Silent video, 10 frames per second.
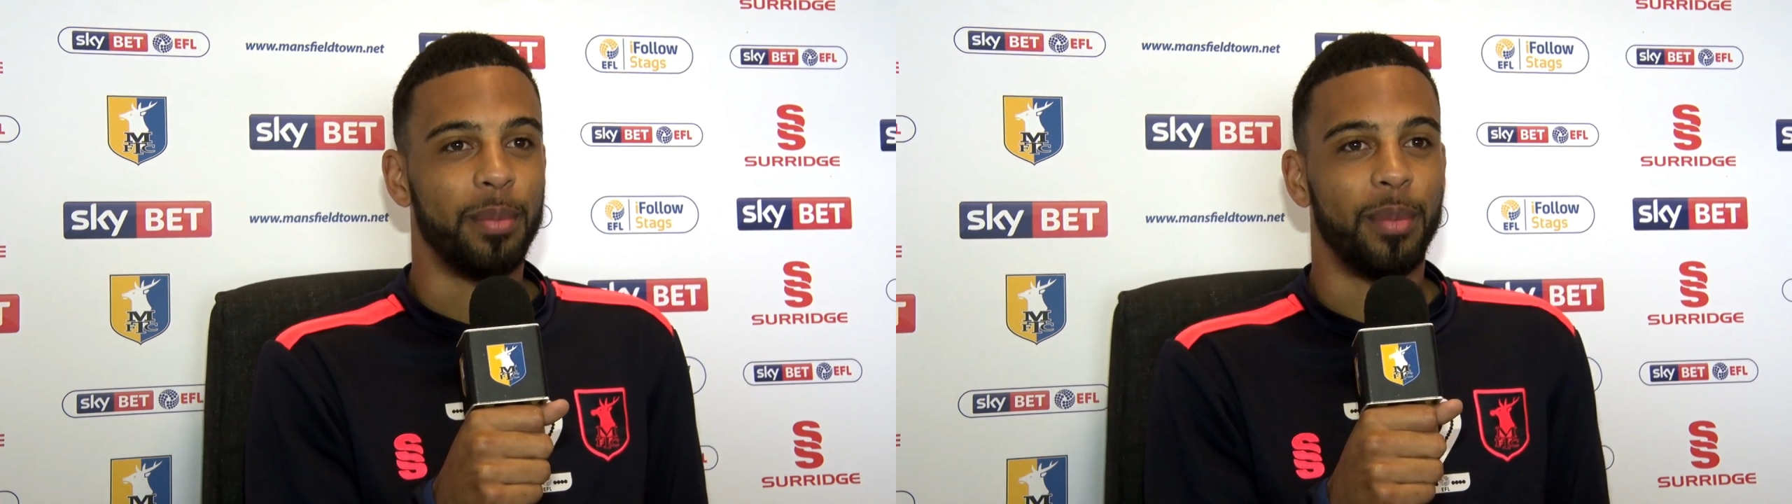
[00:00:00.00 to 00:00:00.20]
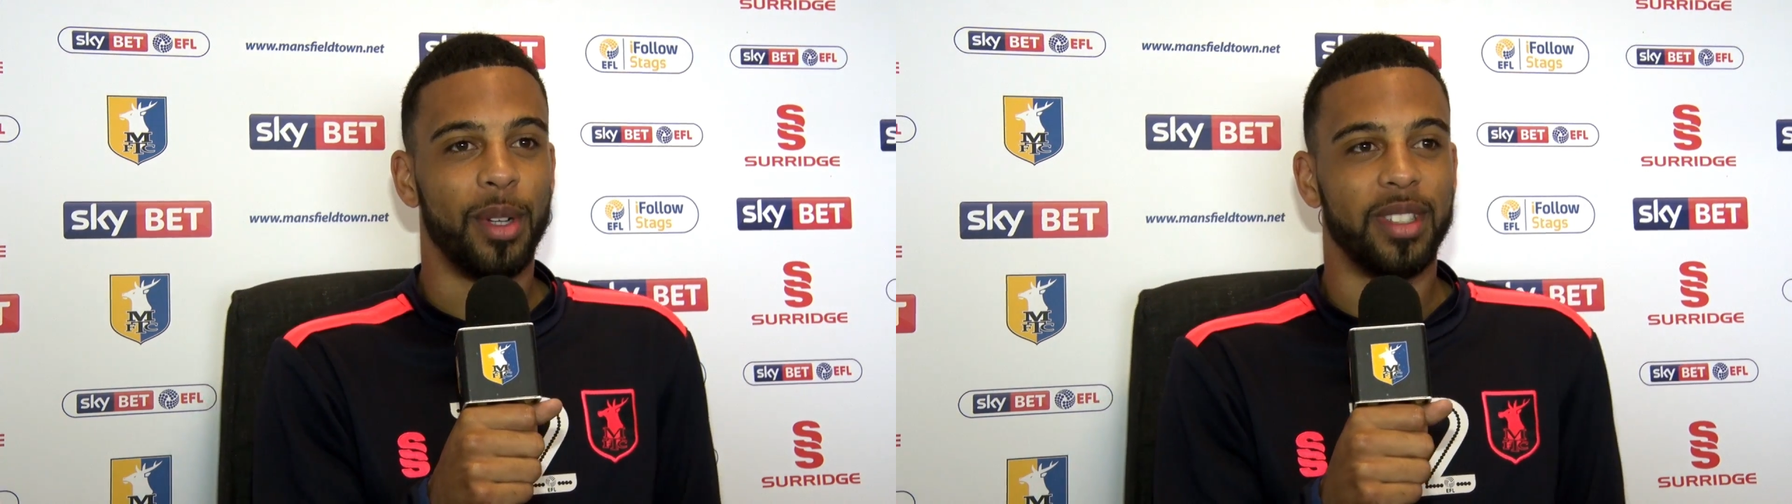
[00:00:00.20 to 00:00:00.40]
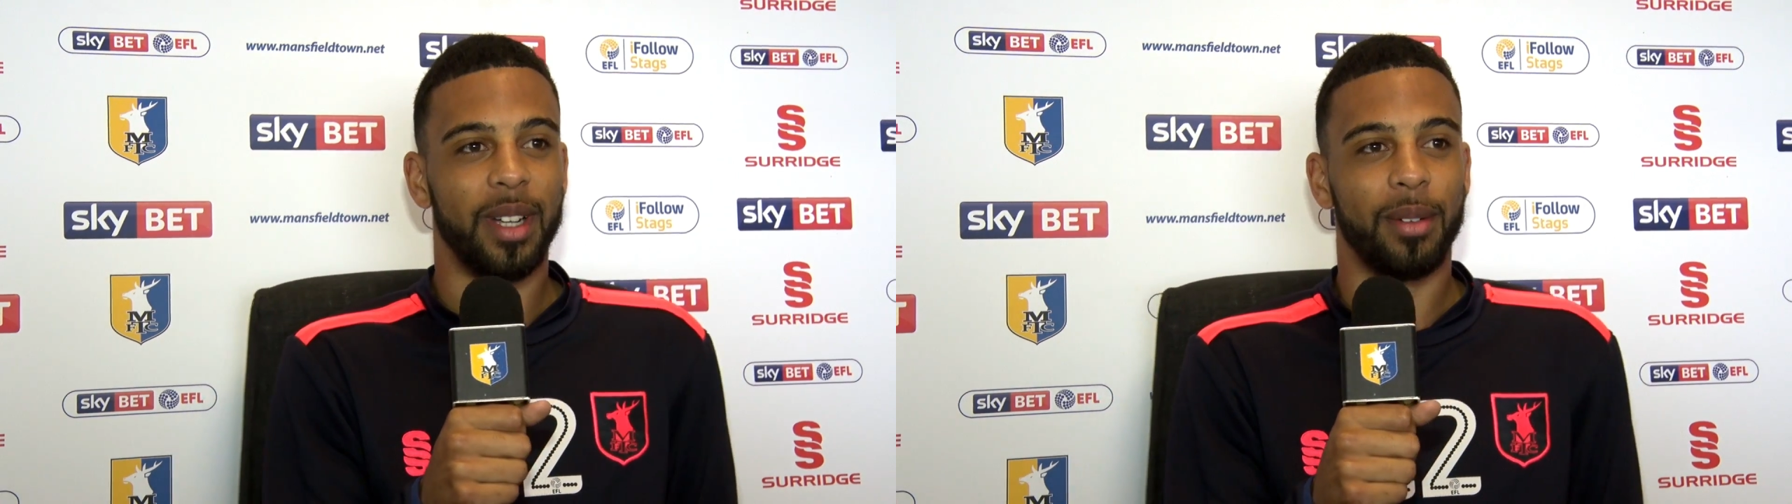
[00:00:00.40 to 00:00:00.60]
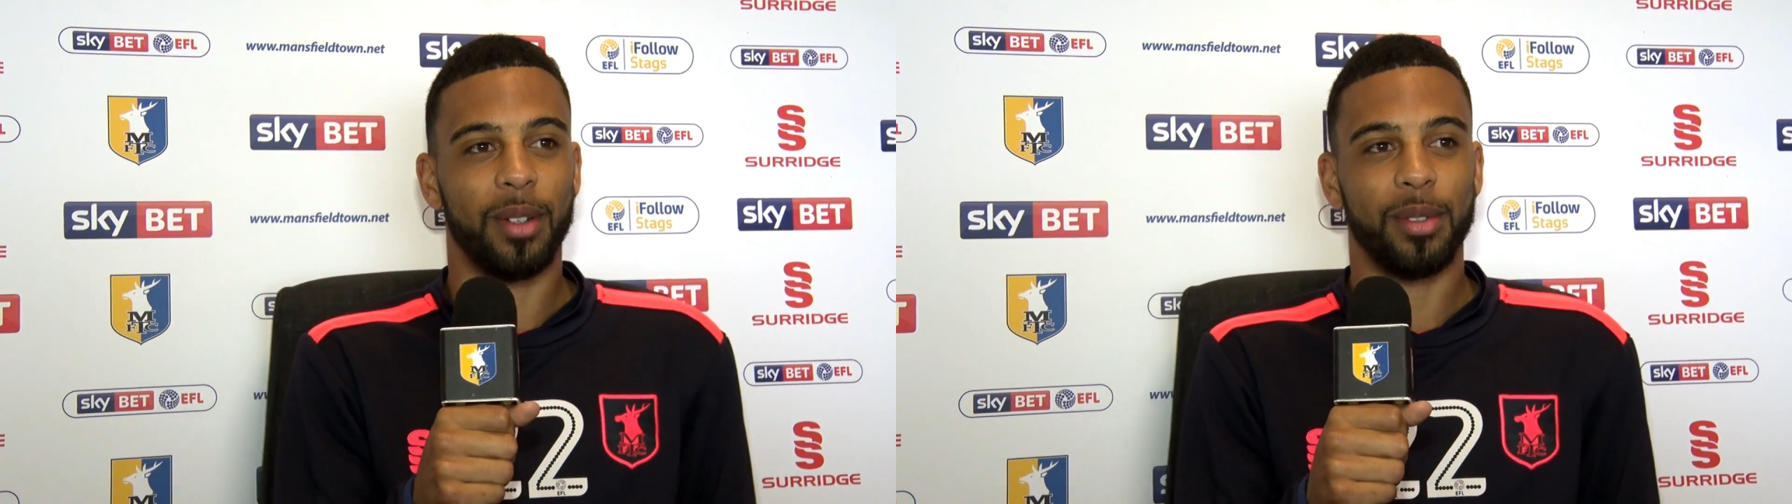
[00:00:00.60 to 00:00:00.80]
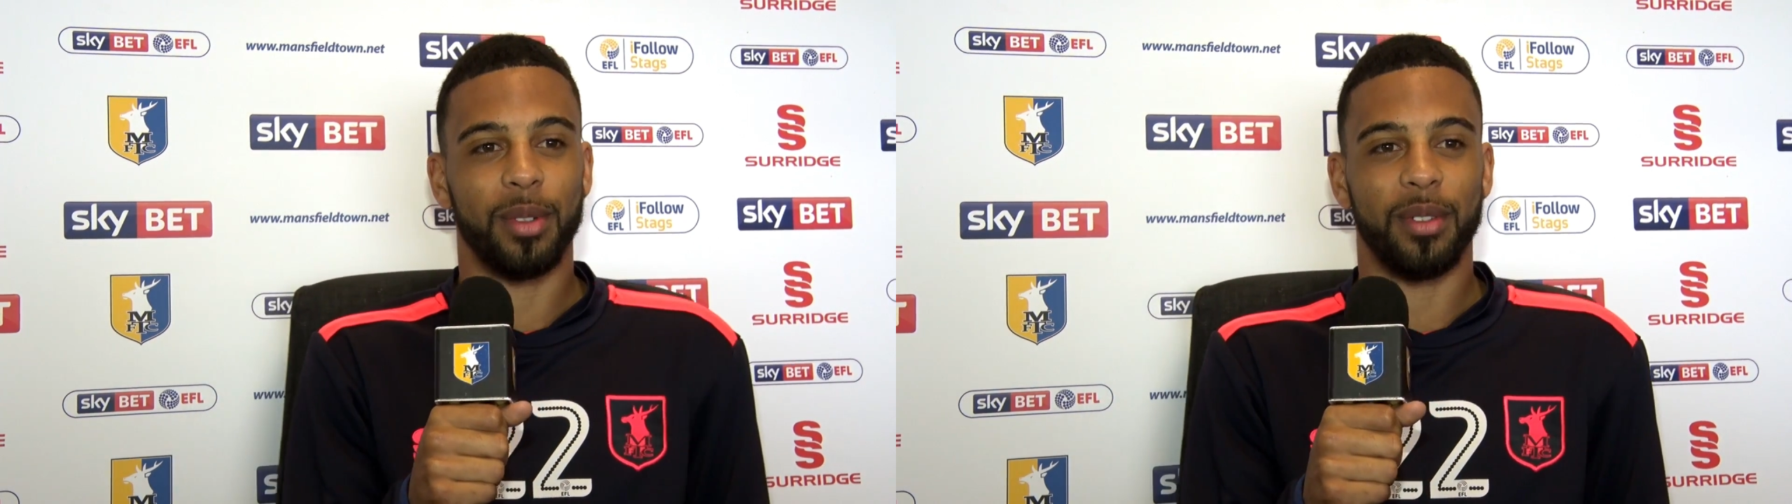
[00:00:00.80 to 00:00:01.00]
boys that I'm
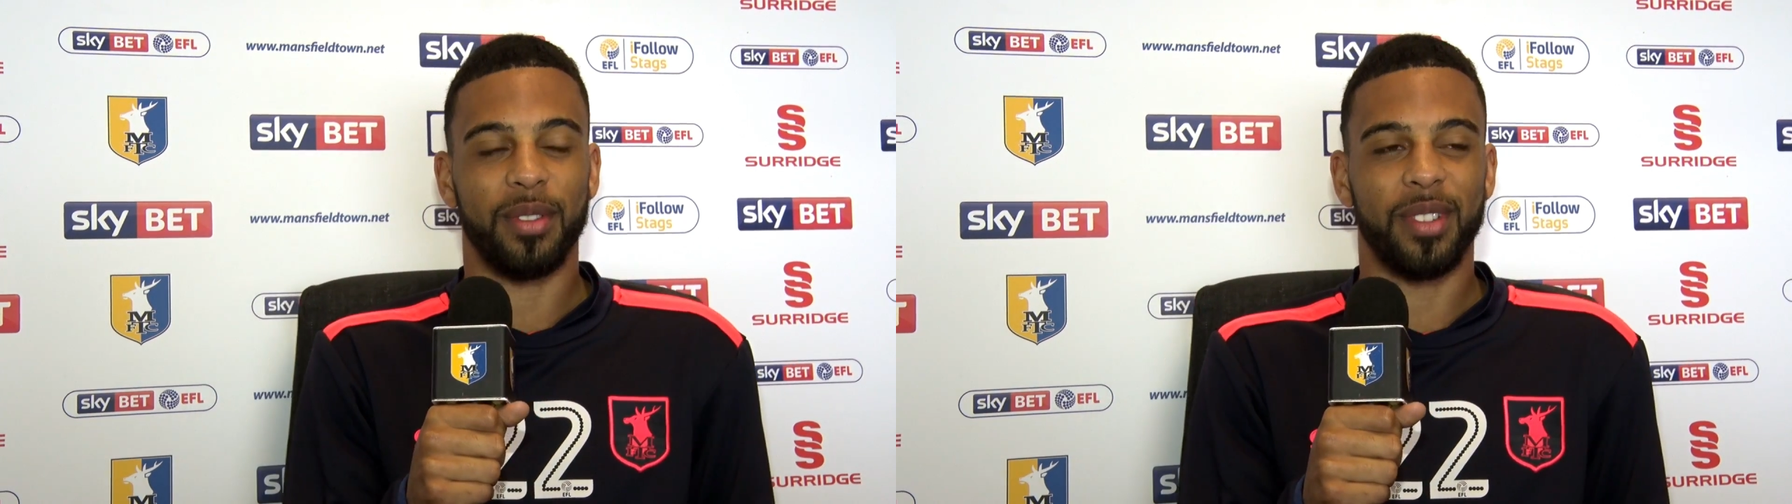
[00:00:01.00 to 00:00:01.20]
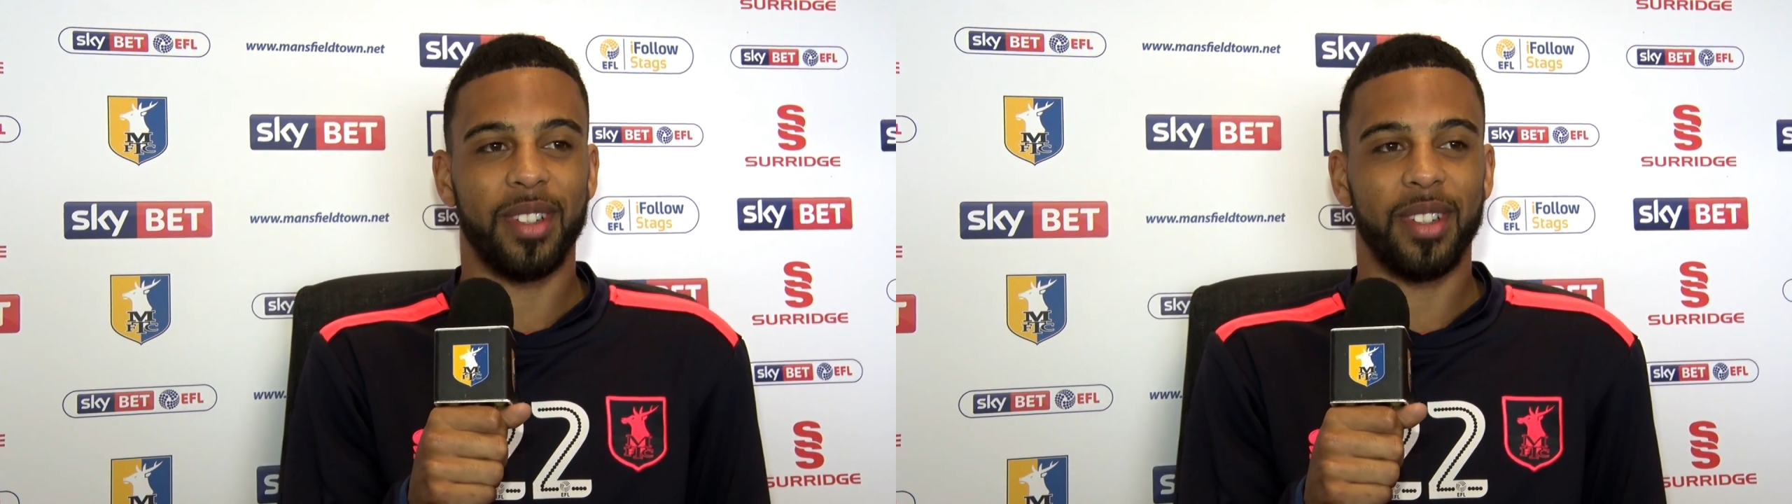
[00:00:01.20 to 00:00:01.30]
close with,